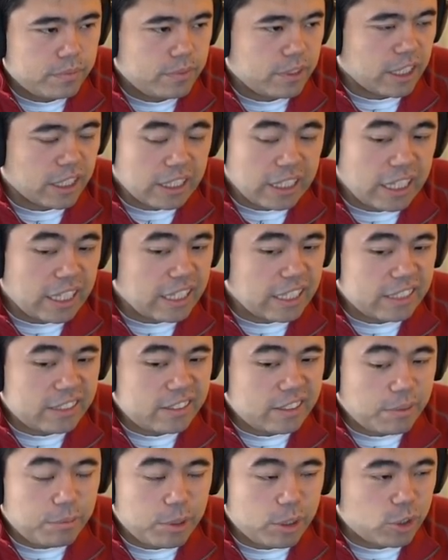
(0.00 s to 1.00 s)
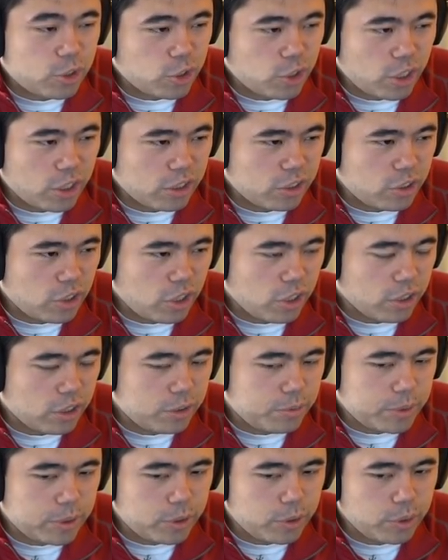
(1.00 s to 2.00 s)
Like that, that's, I mean, Char
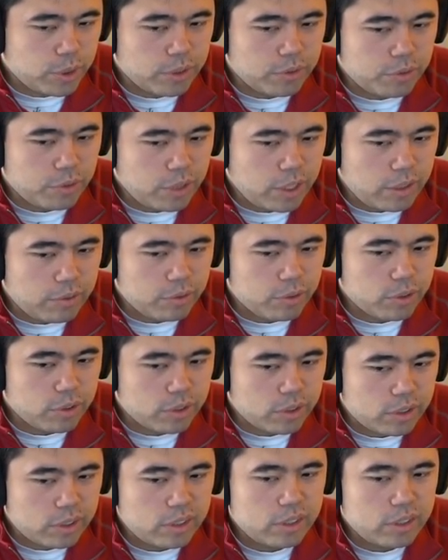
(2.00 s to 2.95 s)
Charlie's been doing it forever.